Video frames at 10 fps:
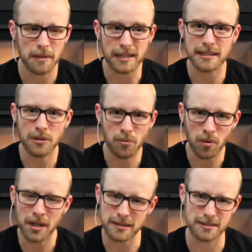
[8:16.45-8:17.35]
Because He
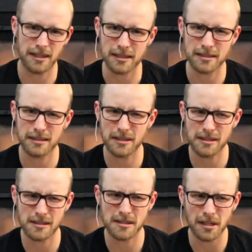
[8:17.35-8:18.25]
wants us
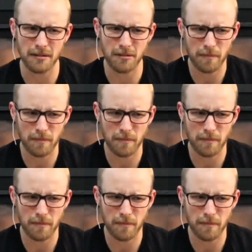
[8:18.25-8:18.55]
to